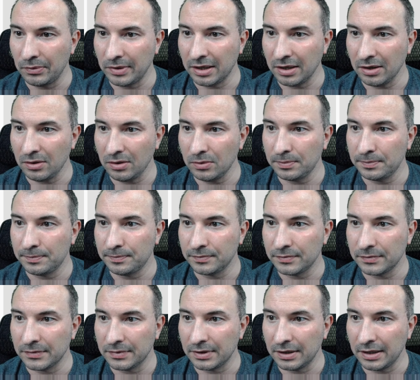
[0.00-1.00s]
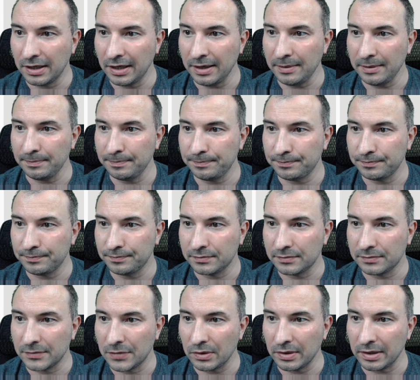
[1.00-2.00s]
we go. Yeah,
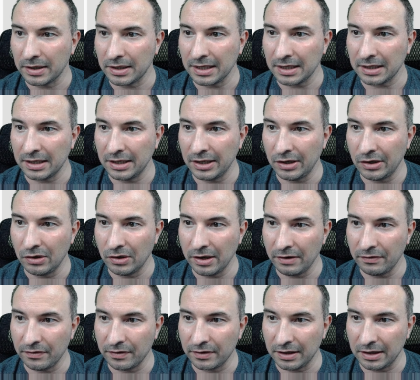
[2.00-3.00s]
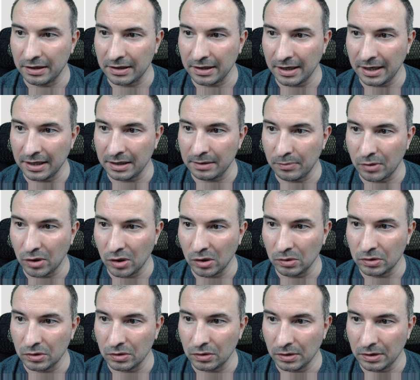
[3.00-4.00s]
so exactly you have this add
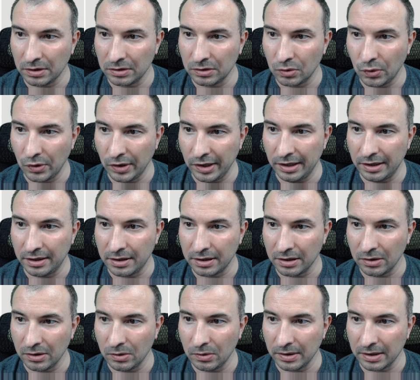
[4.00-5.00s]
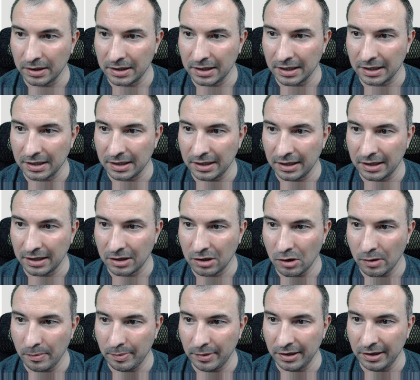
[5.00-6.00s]
browse and read. So exactly
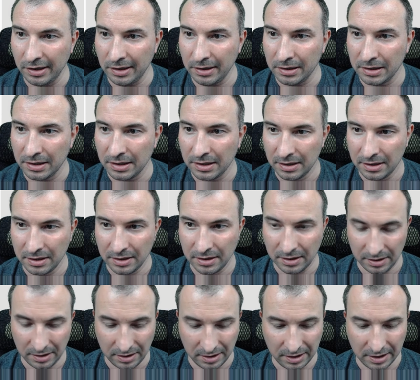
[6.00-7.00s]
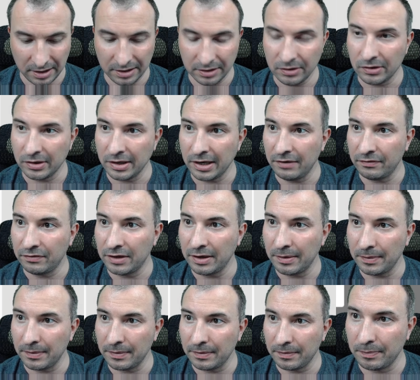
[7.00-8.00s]
copy this, and you have
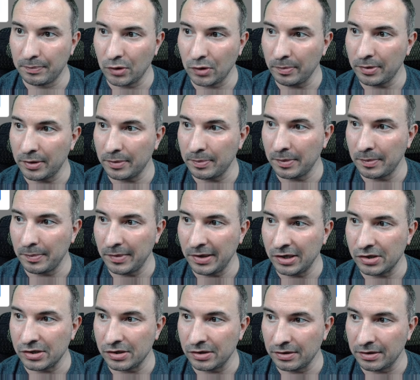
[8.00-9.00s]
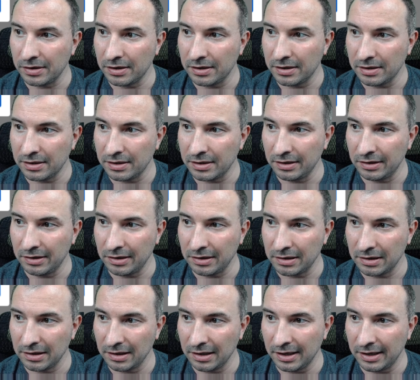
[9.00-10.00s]
the proper permission in
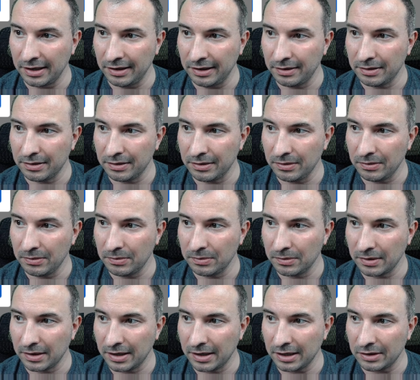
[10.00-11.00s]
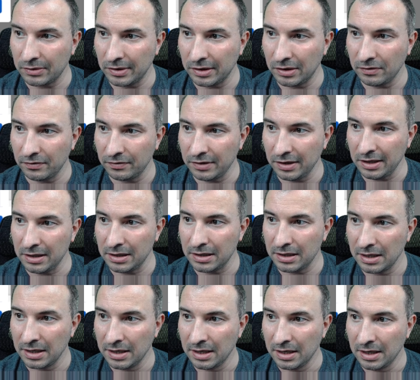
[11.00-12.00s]
this line. So get rid of
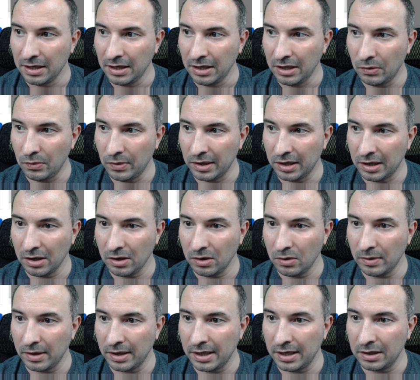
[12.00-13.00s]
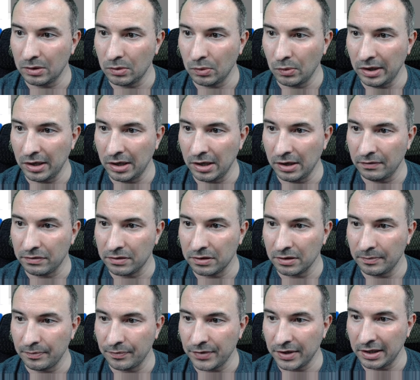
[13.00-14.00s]
this. Here we go, and we have
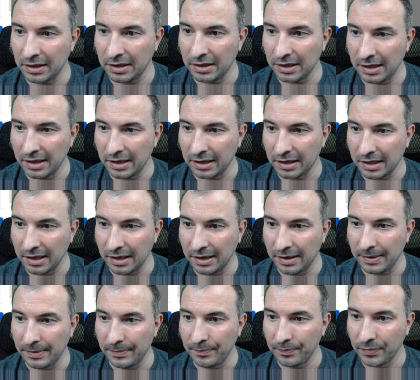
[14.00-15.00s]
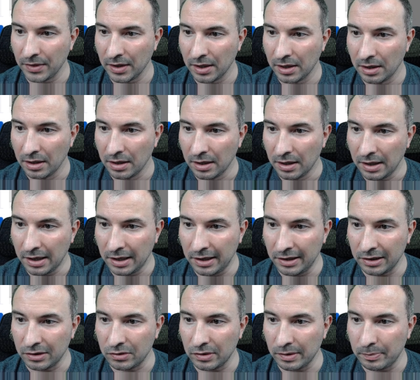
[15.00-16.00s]
something like
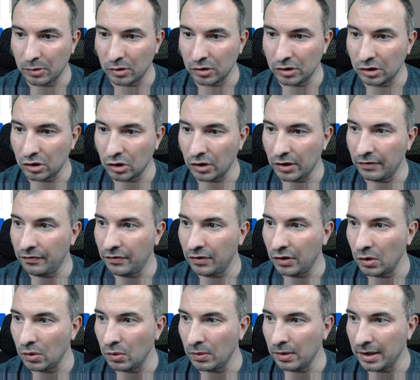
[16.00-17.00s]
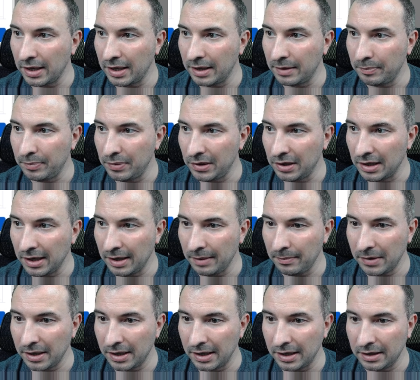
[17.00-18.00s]
NX repository view
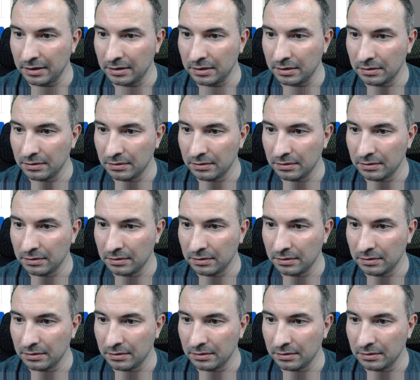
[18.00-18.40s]
npm and